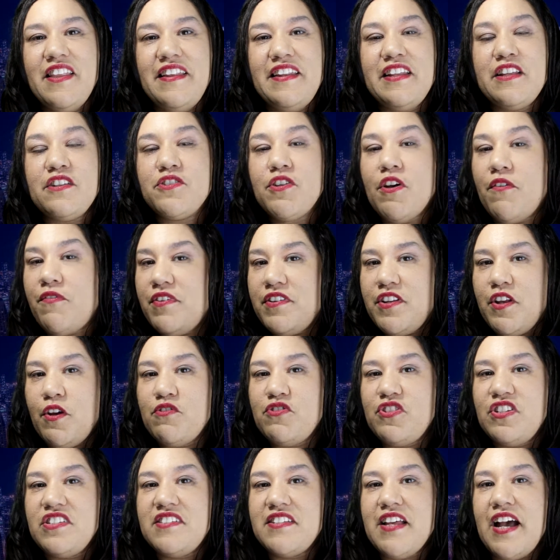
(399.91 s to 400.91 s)
letting Sophie
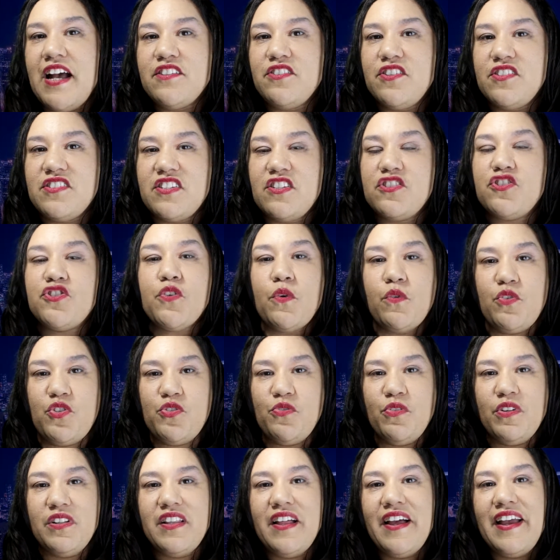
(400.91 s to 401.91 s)
know she's not just a
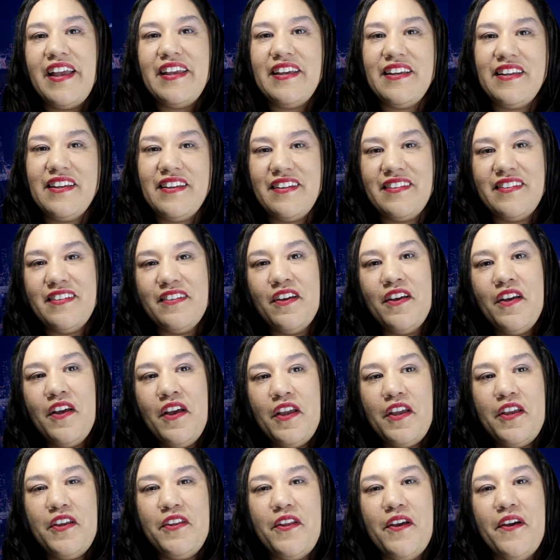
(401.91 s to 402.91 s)
socialite and,
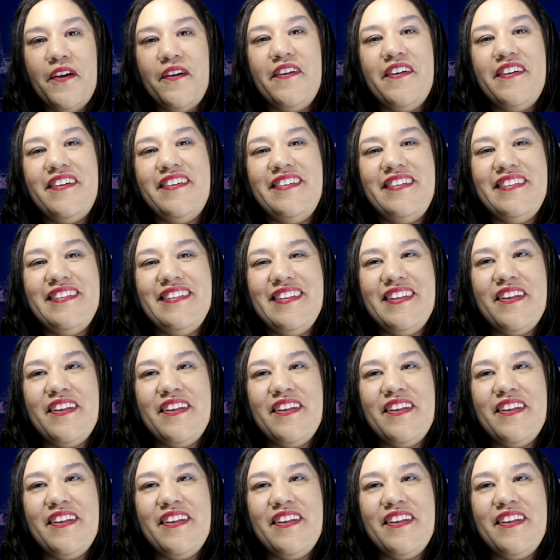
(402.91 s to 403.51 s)
you know,